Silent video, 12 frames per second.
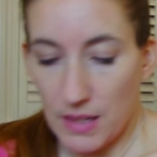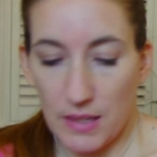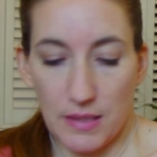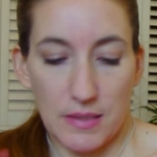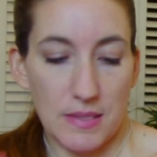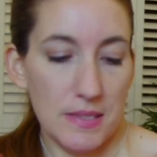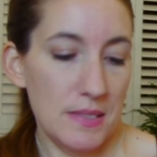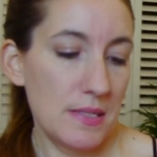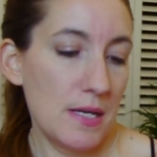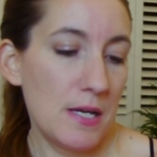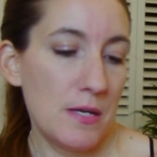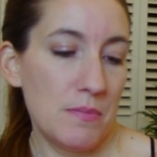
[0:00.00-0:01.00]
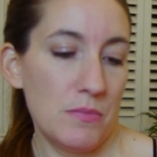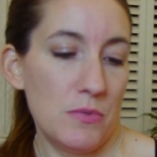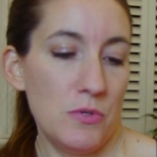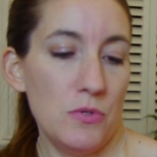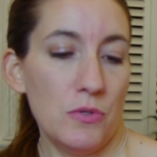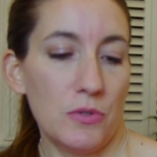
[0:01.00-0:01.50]
It's
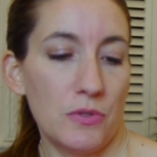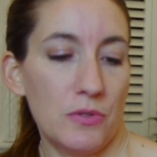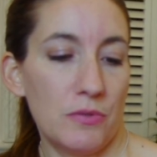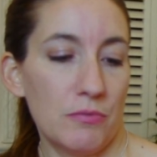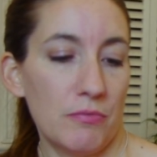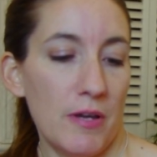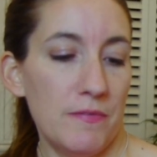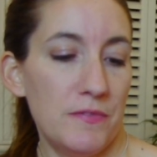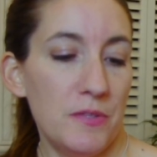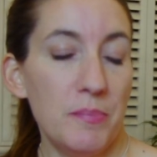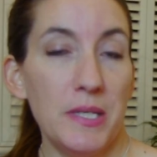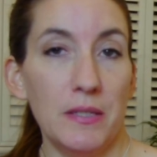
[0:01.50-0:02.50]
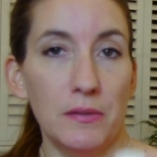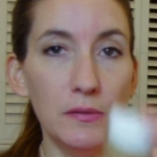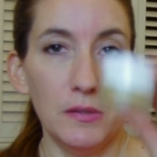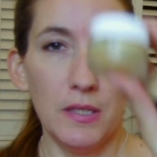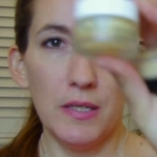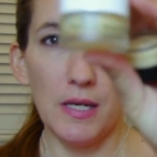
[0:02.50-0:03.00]
NUXE Reve de
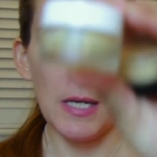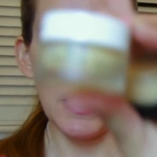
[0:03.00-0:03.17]
Miel,